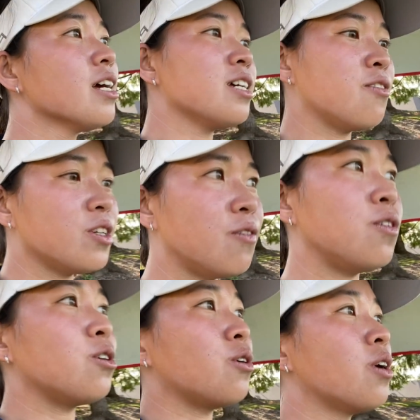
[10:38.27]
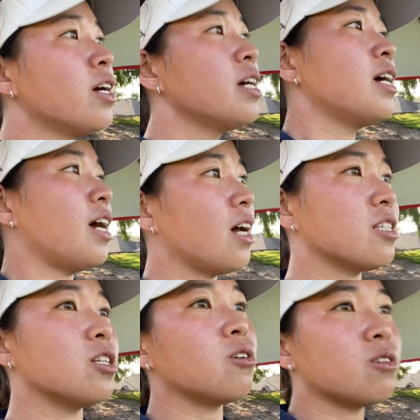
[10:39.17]
Even if you
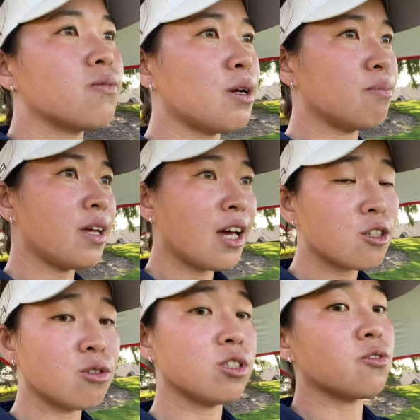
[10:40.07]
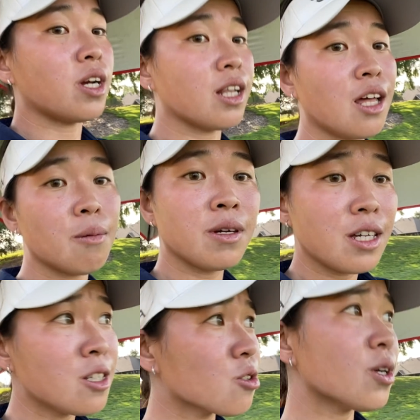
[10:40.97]
execute the right plan, choose the right club,
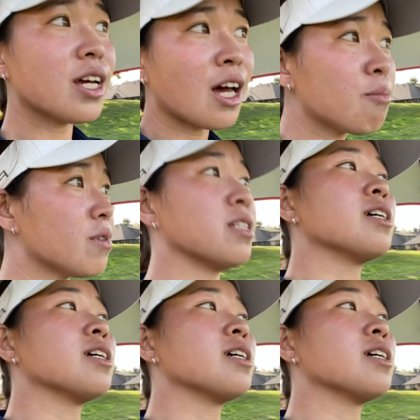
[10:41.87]
it's going to happen.